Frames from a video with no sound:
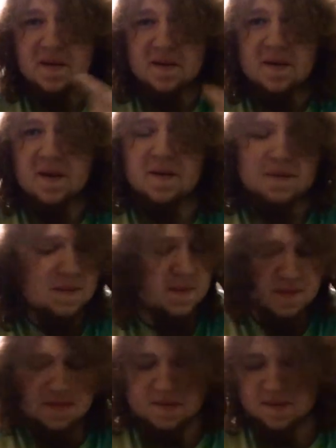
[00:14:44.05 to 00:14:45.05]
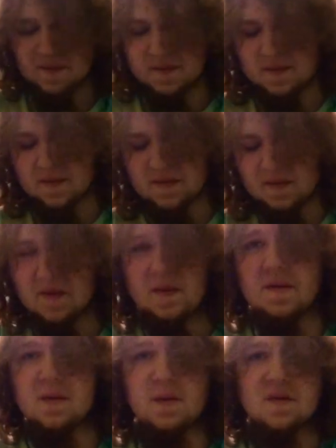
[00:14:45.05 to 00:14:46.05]
got like
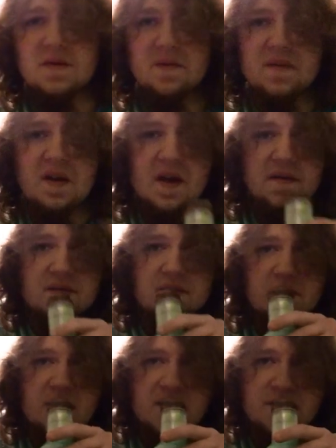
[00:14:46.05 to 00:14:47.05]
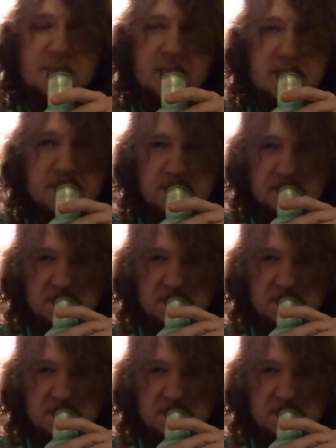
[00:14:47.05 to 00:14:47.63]
that wasn't even half of it what I just put in.